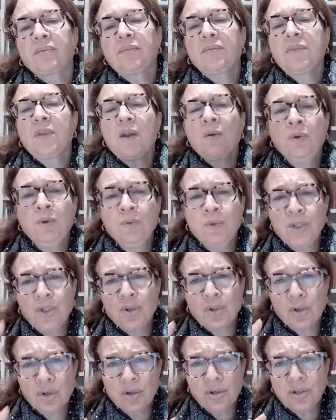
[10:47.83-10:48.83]
we
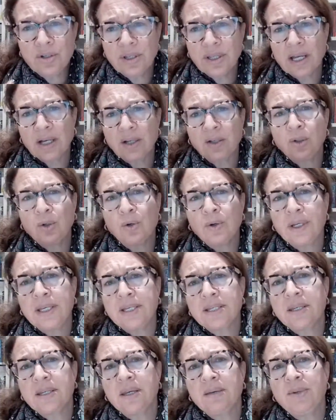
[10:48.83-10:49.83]
return to that
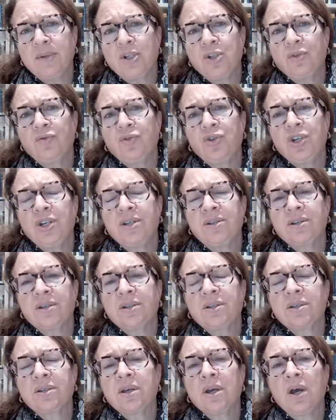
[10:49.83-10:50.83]
glorious image of
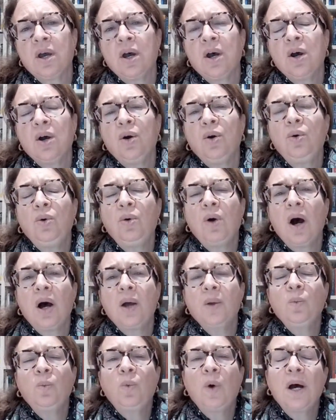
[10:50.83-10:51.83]
Jesus, who
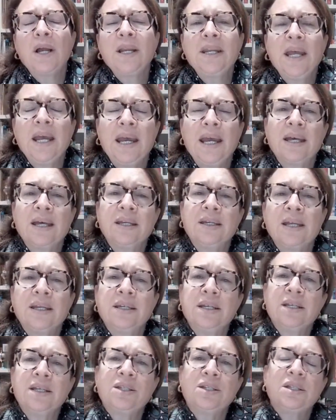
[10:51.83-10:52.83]
on one hand
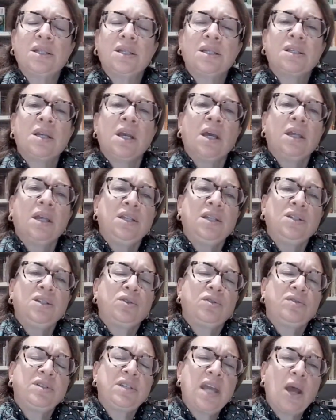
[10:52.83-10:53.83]
is this, he's
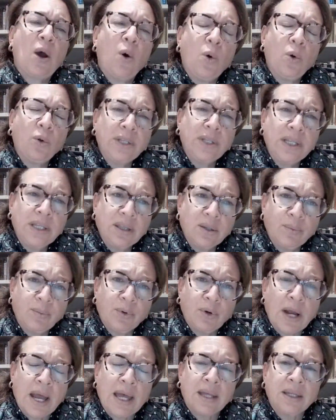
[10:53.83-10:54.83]
holding the
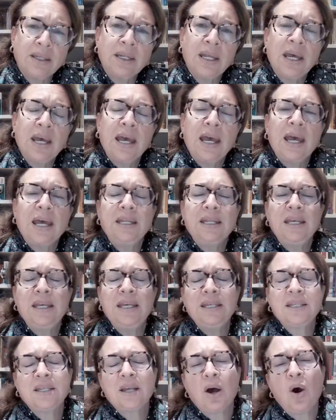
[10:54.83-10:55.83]
bread and
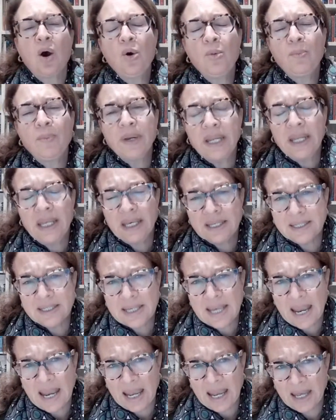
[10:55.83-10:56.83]
he's opening his
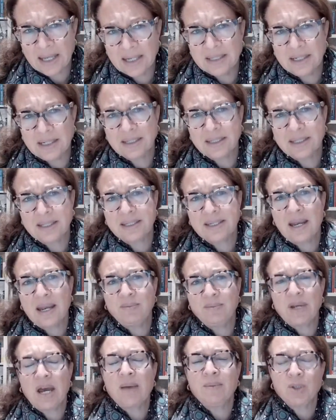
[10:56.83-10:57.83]
hand at the same
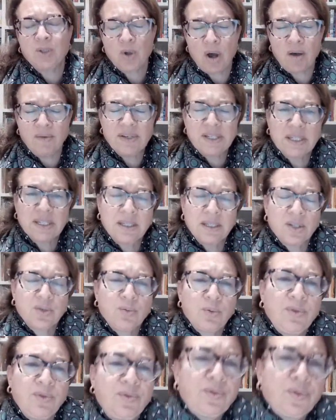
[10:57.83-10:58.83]
time. So obviously this
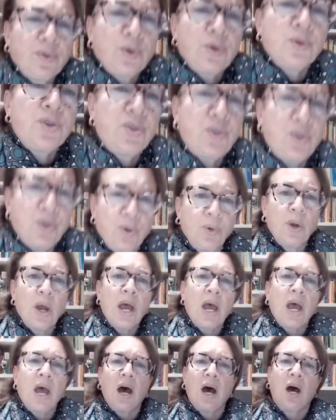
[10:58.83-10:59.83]
refers to
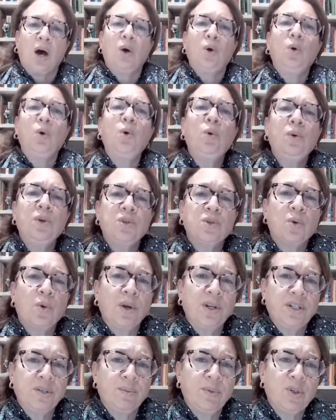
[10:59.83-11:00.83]
who is going
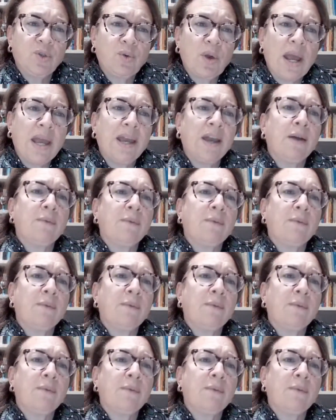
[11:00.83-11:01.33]
to betray him.